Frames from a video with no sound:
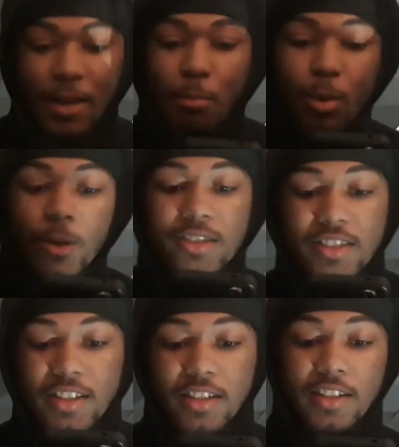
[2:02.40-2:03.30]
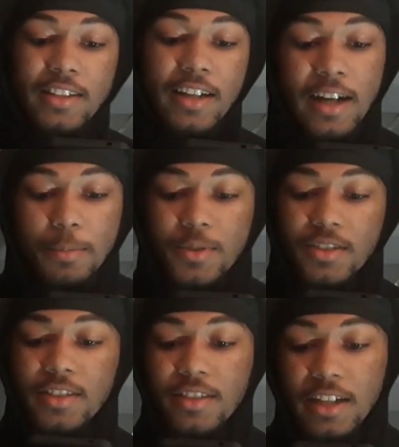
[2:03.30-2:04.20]
Born sinner, the
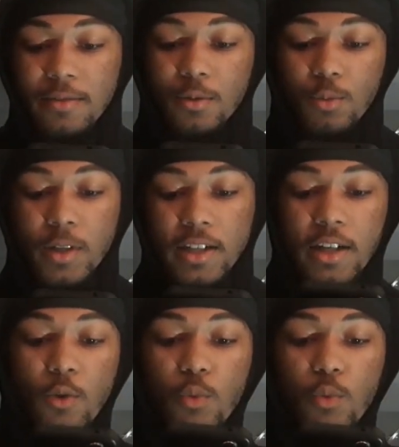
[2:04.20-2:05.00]
opposite of a winner.